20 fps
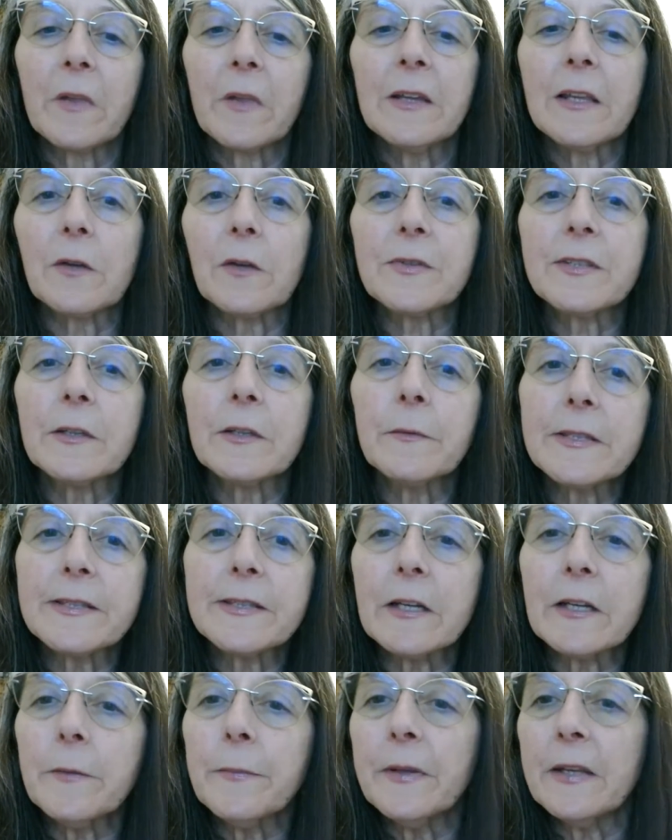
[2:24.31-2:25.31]
Now,
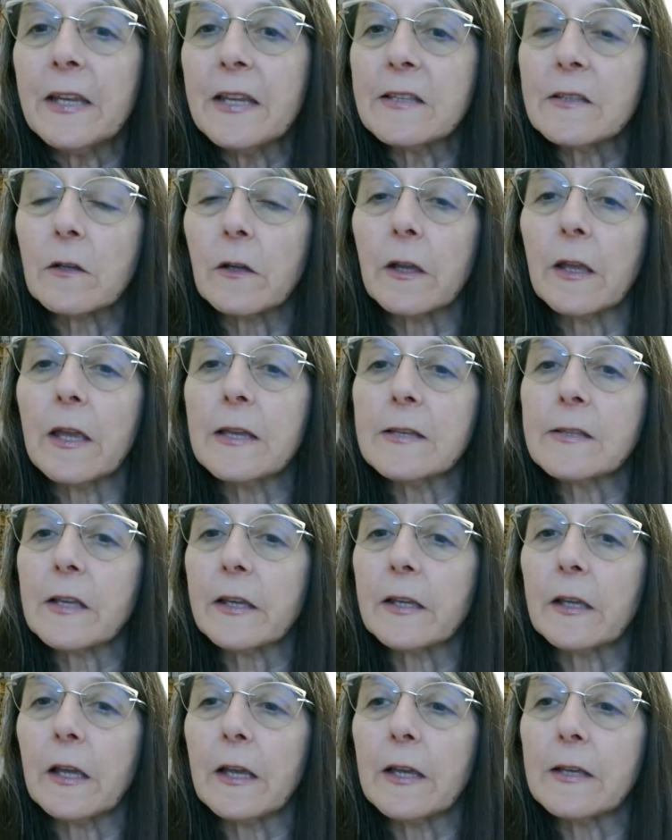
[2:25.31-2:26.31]
cinnamon is a
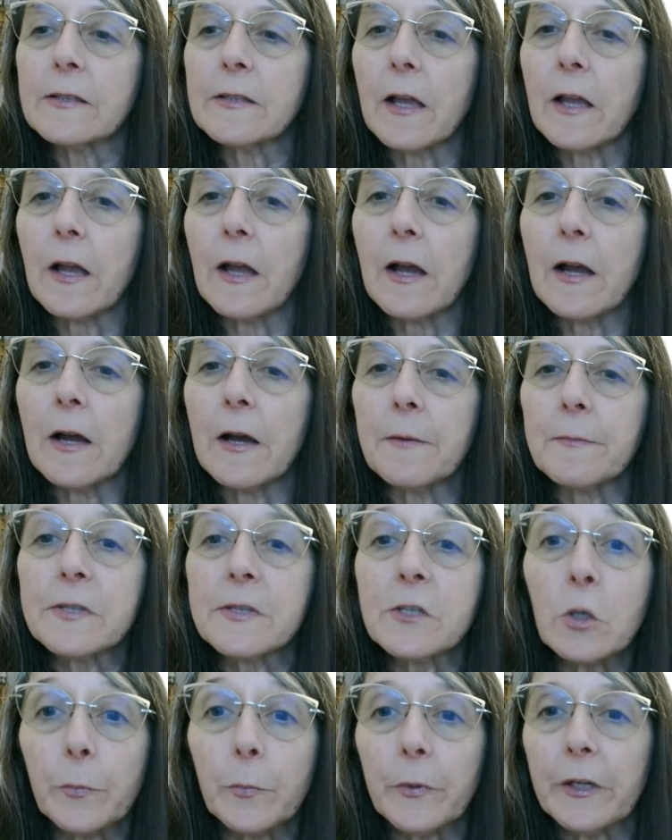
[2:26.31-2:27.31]

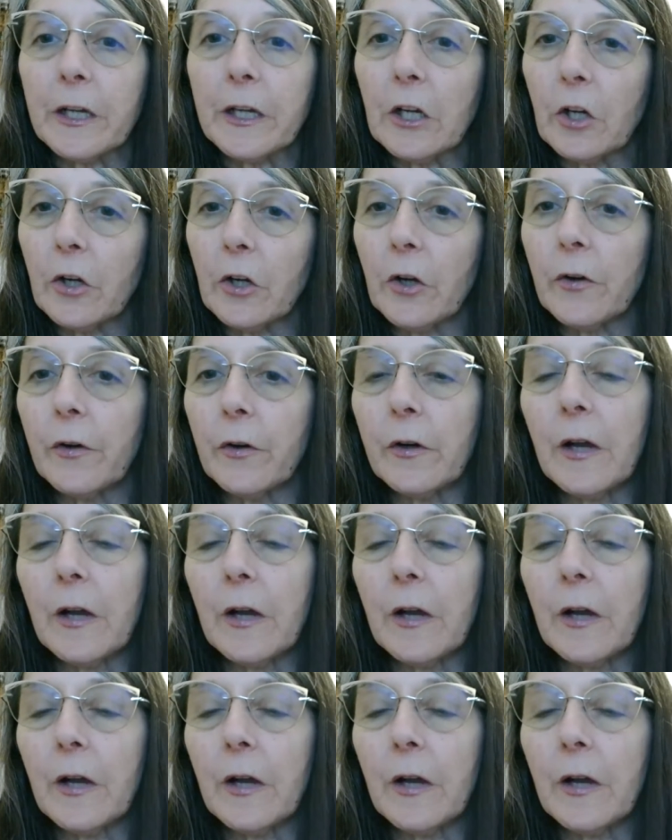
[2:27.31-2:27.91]
superhero.